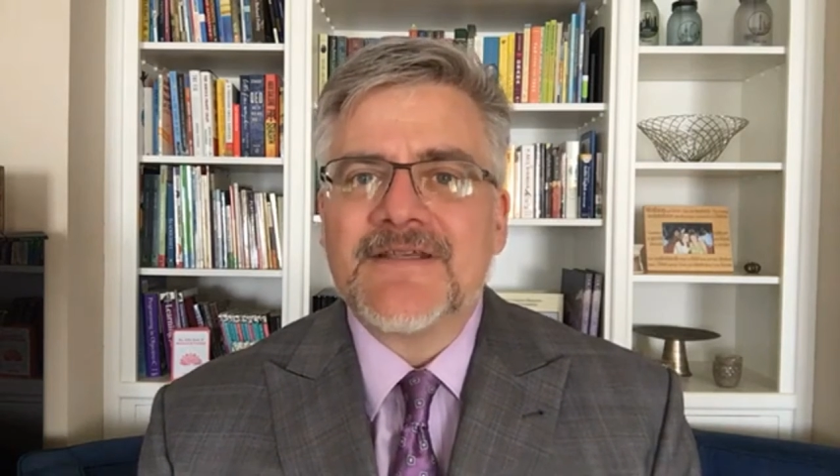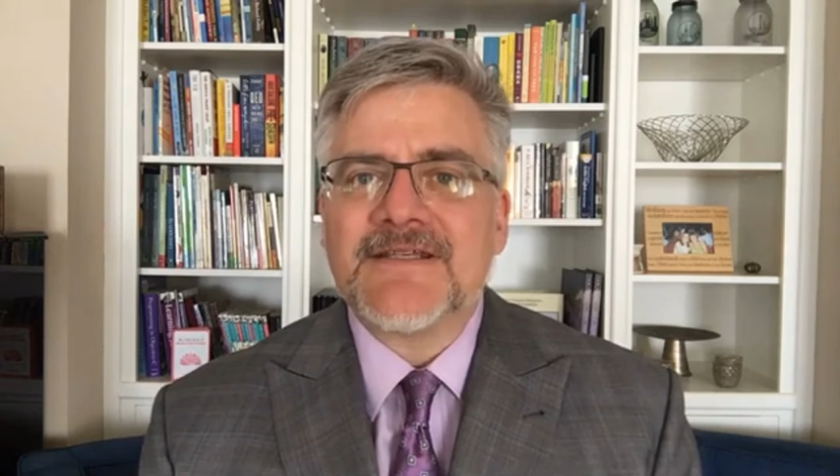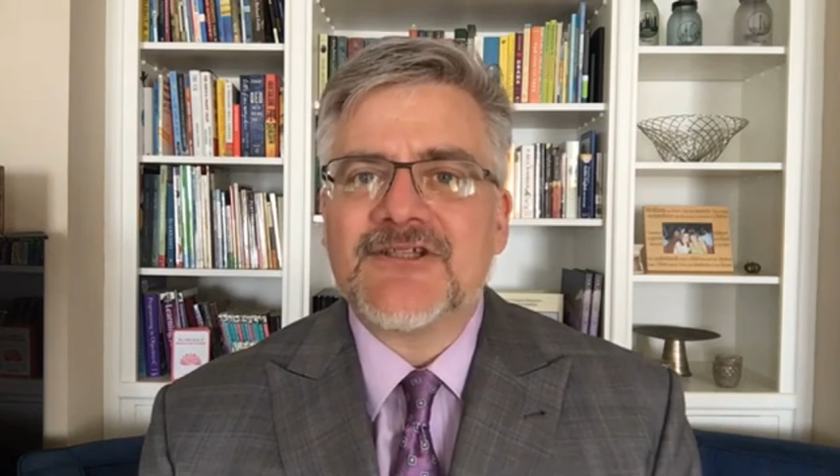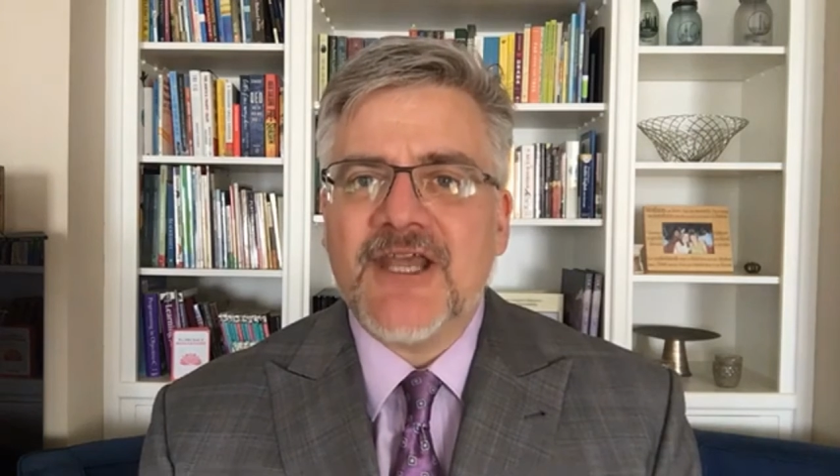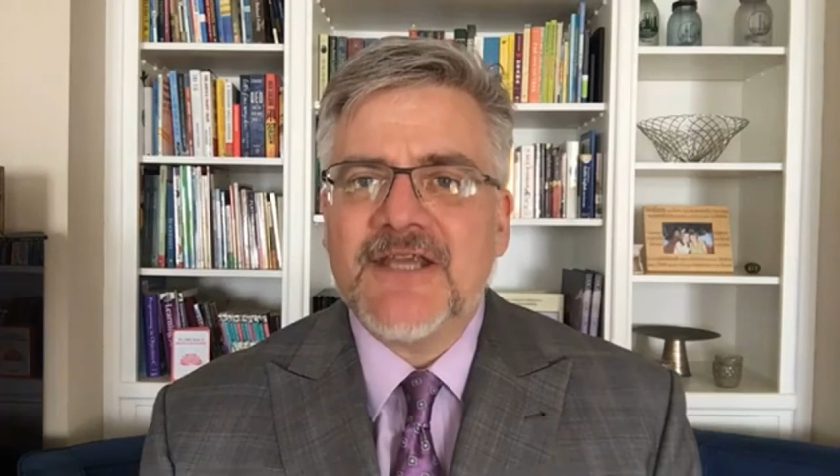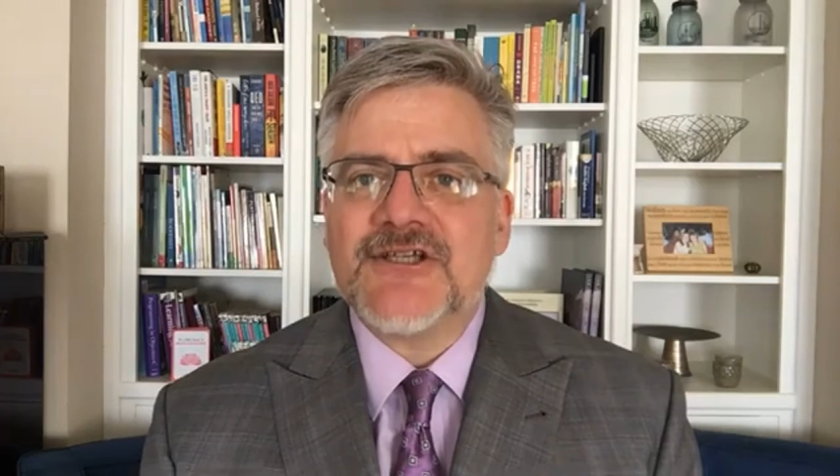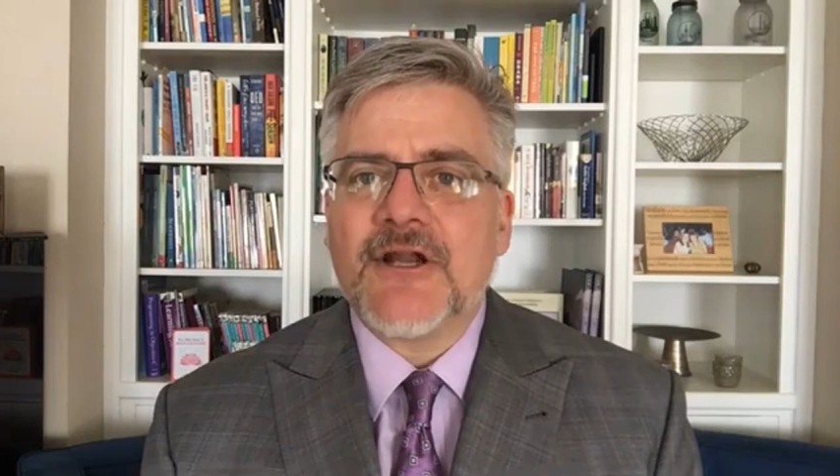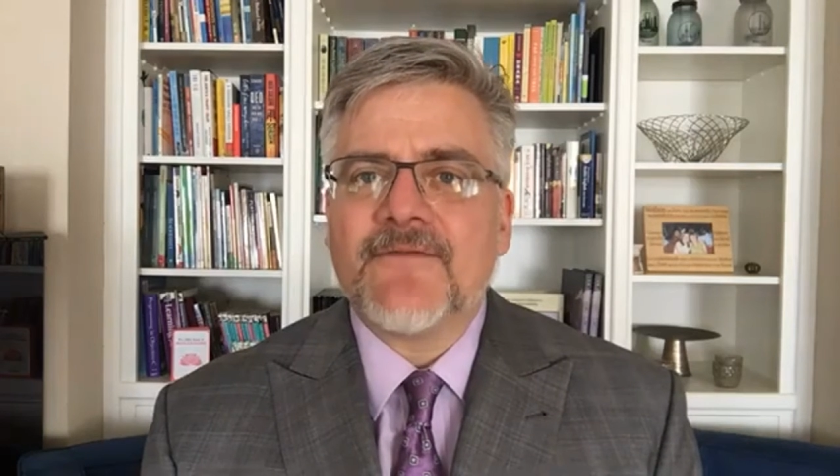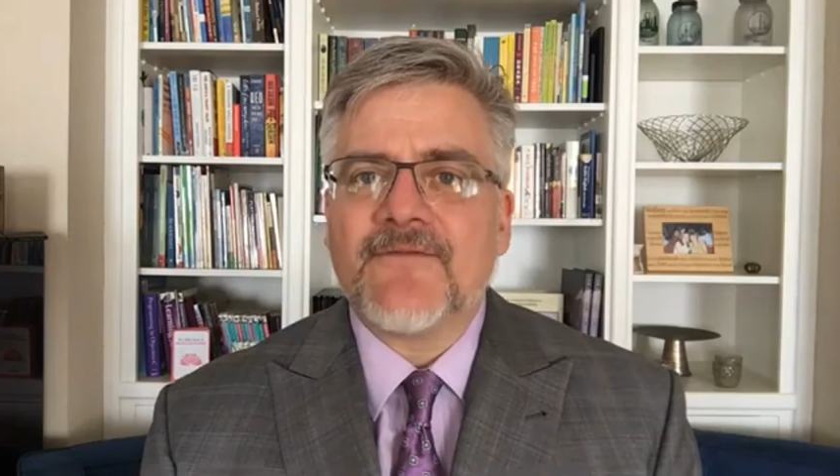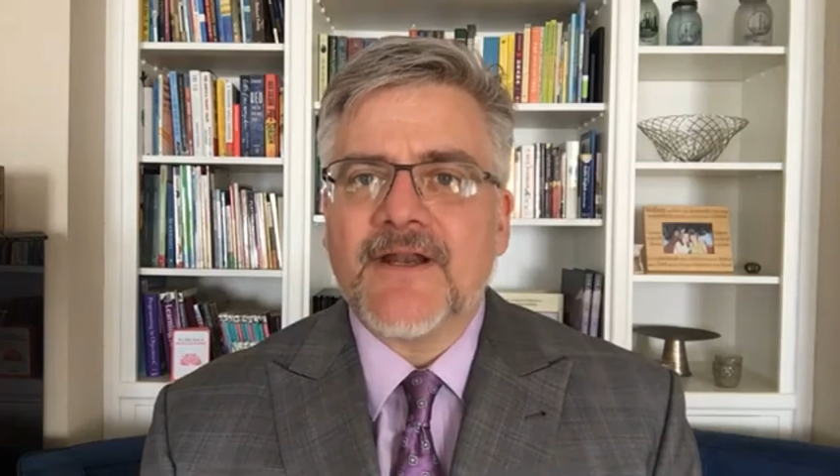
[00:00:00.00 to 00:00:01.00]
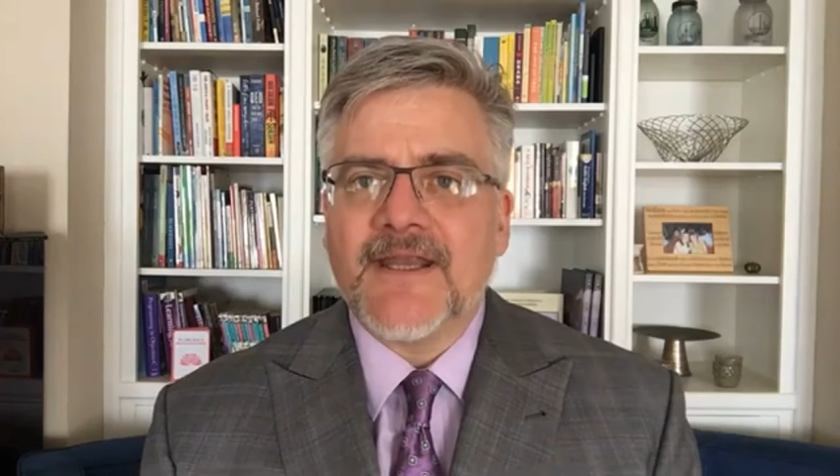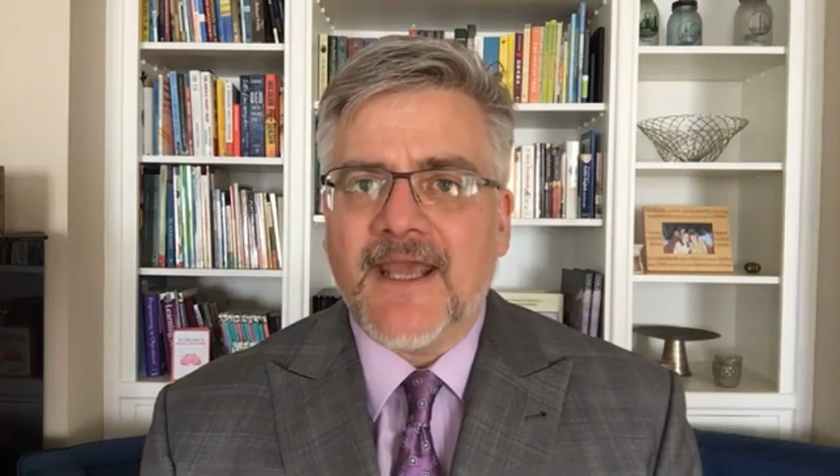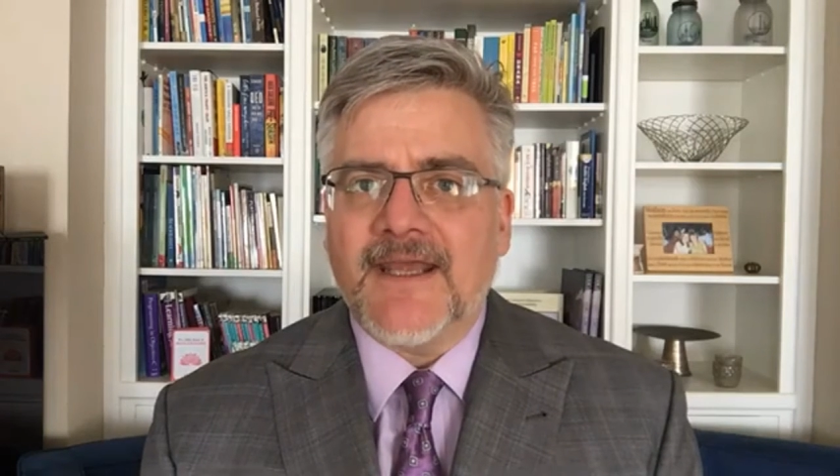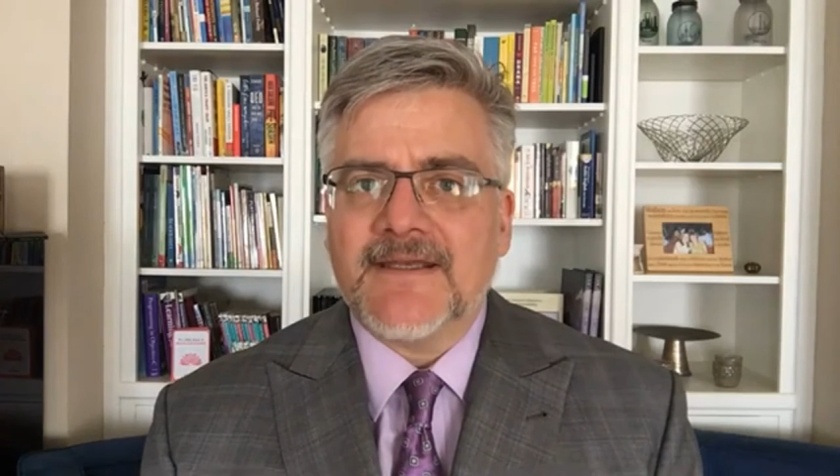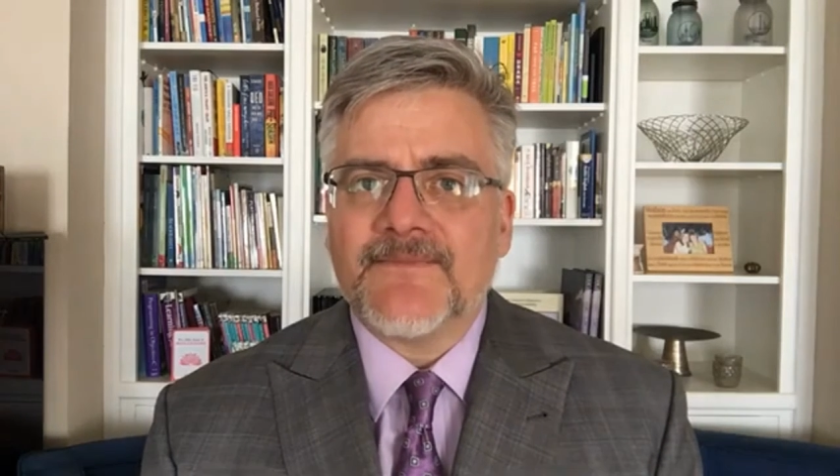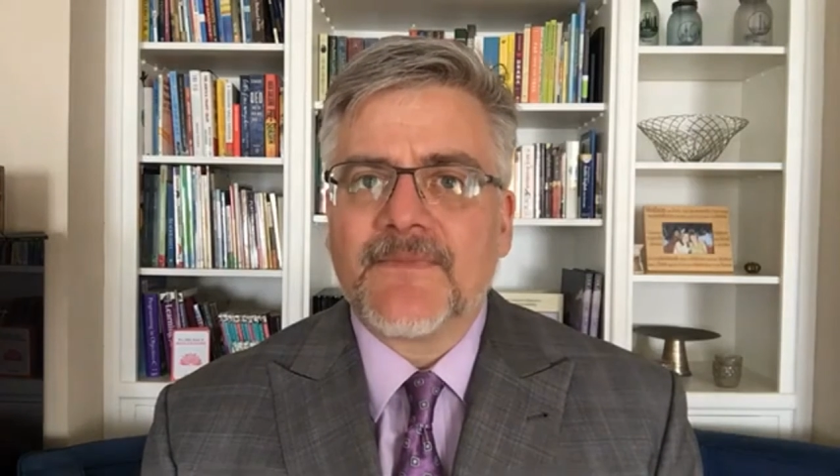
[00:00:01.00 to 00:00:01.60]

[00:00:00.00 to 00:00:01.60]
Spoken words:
a change in our front gate.